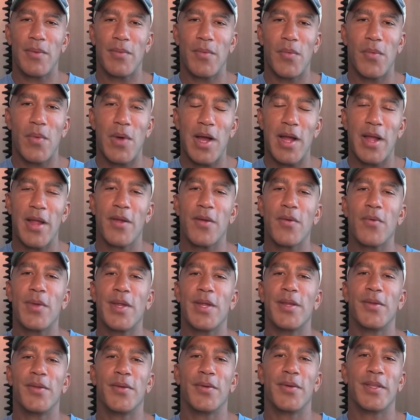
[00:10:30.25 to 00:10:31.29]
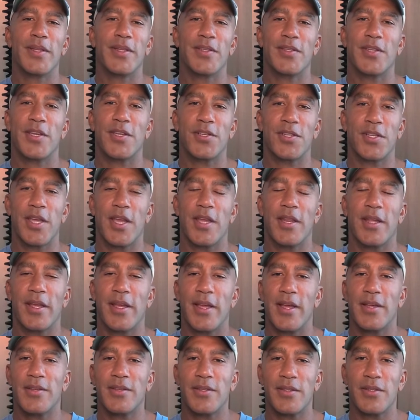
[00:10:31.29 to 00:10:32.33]
wh- why are we doing these educating
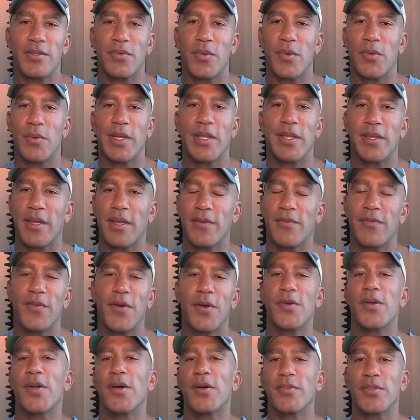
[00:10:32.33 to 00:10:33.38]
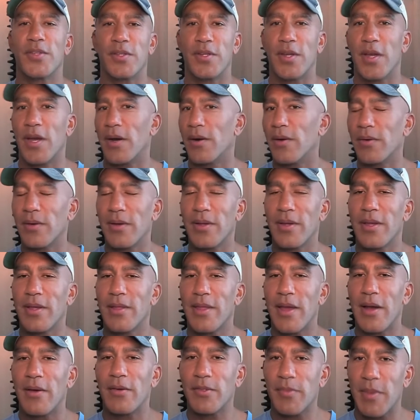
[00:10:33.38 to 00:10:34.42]
guesses when we can take photos and know?
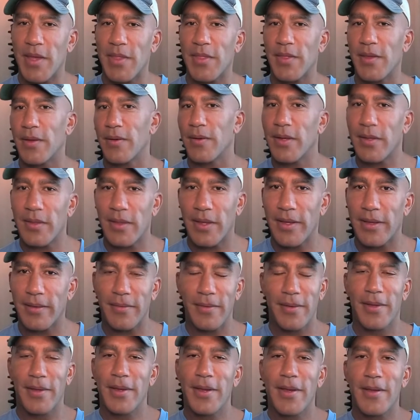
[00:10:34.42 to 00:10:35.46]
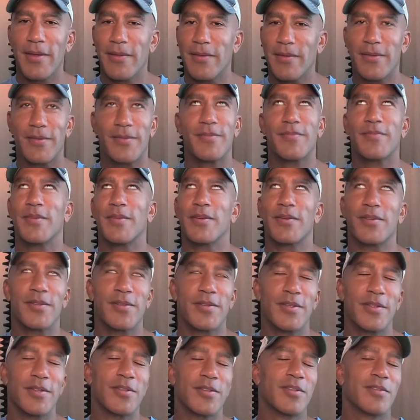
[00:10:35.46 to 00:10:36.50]
That was my theory. Like, there's
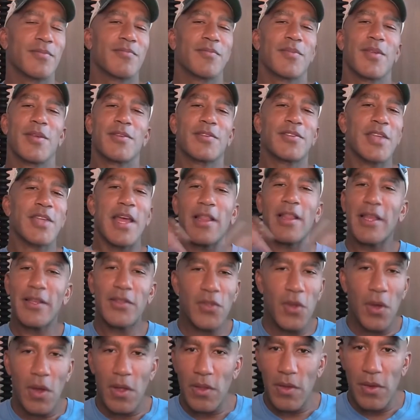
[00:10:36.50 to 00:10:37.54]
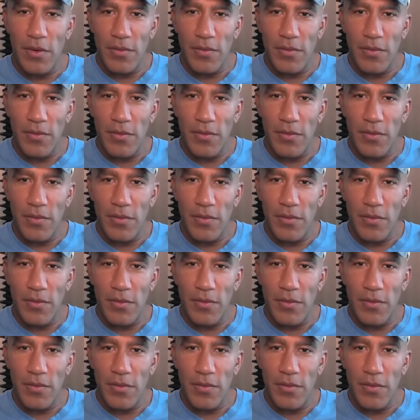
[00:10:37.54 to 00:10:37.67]
there's this satellites